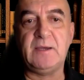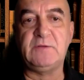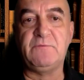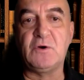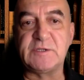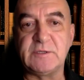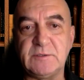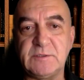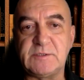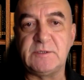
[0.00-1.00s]

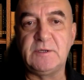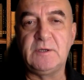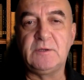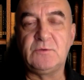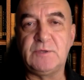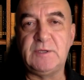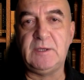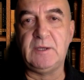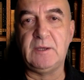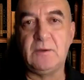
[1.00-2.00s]
reversals to
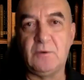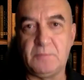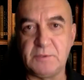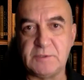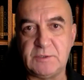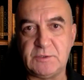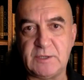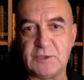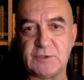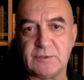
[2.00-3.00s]
the opposite
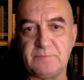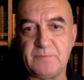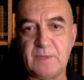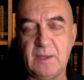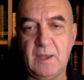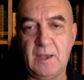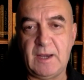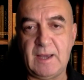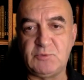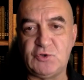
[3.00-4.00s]
direction.
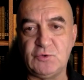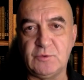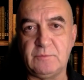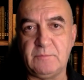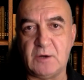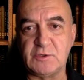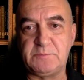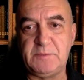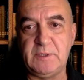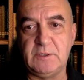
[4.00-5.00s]
And I'm sure our
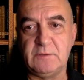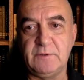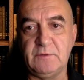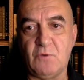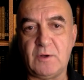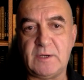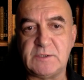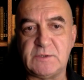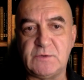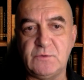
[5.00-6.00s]
speaker will walk
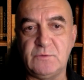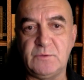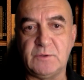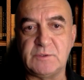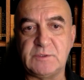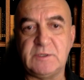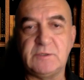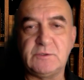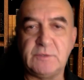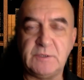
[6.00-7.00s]
us through those
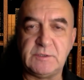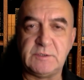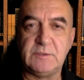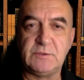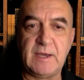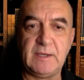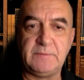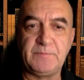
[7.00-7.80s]
territories tonight.